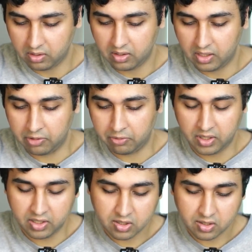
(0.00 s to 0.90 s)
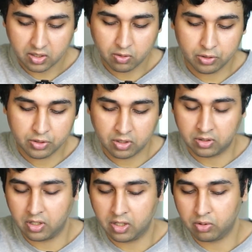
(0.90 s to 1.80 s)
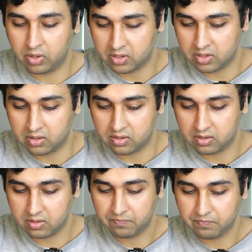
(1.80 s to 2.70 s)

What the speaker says: If each click costs you 33 cents,